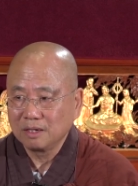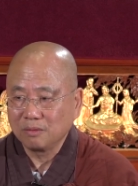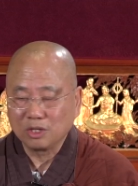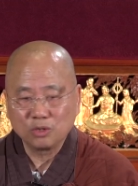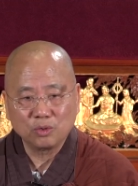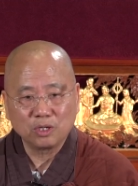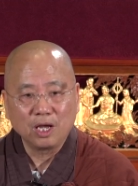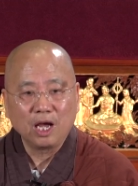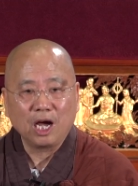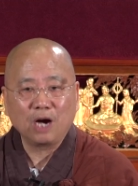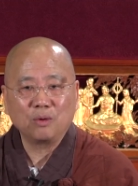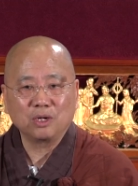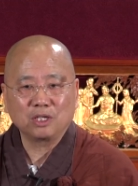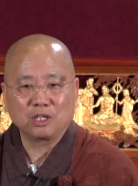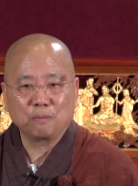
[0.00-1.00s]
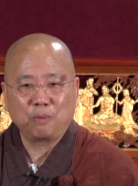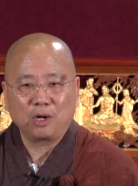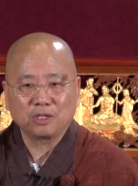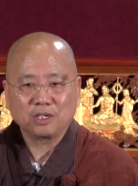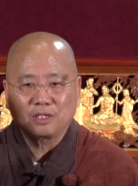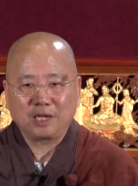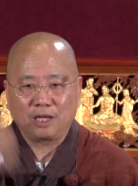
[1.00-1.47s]
when you want, I want to
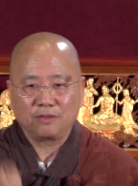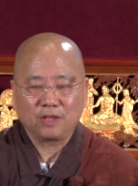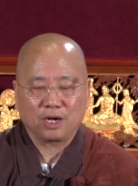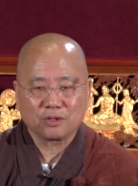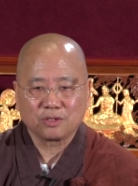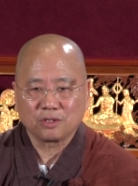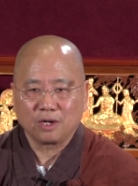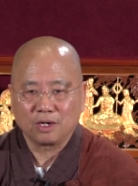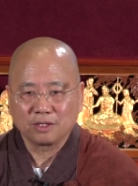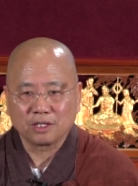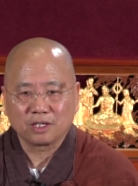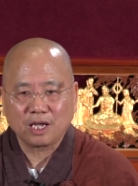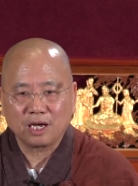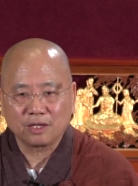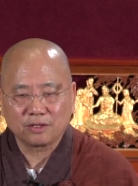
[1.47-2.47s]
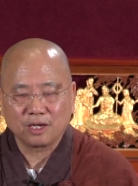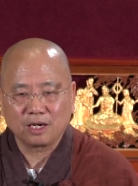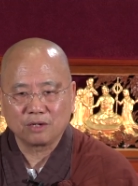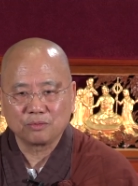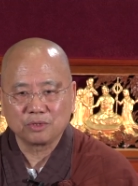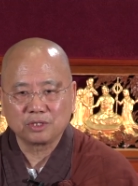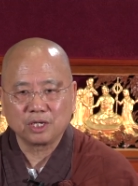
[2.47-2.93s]
deposit $10,000, the
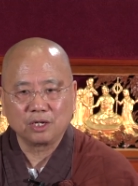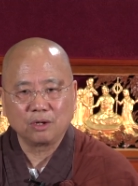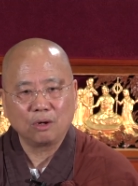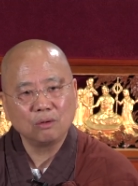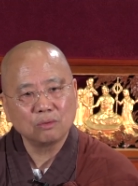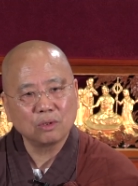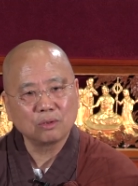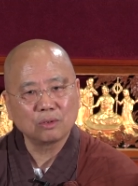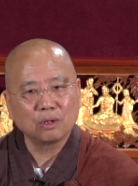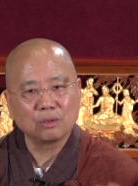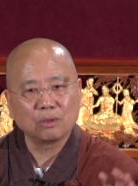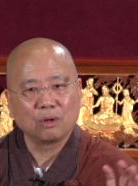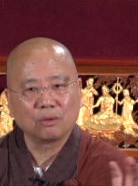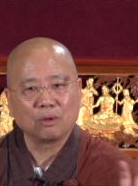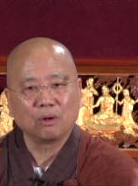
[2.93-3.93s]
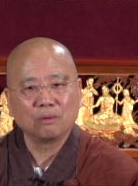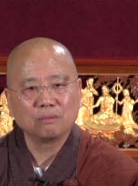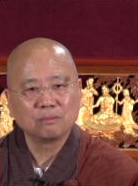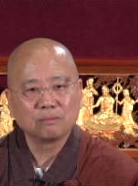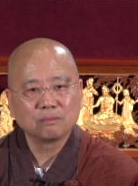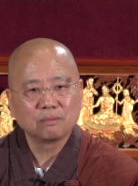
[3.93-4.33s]
teller will say, no.